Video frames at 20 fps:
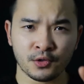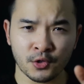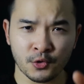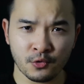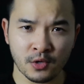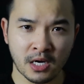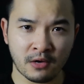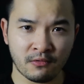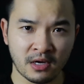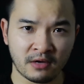
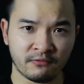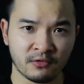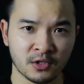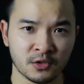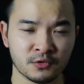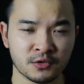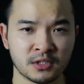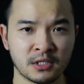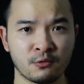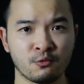Throughout
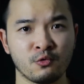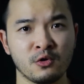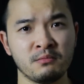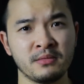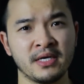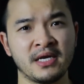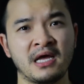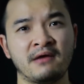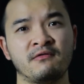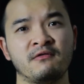evolution,
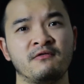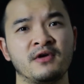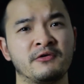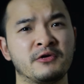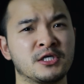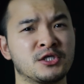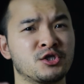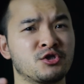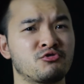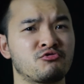women have a very
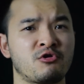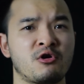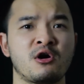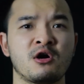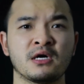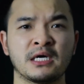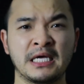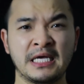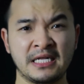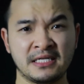
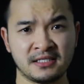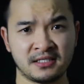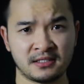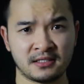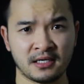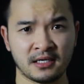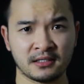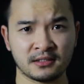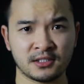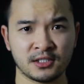strong
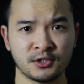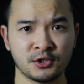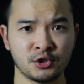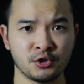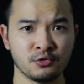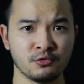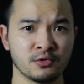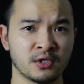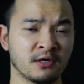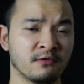instinct
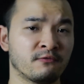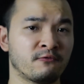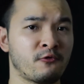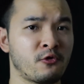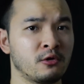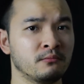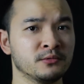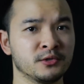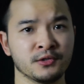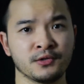to
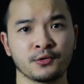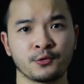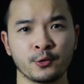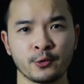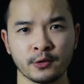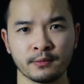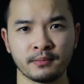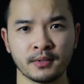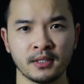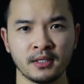conform to the
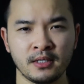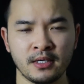group.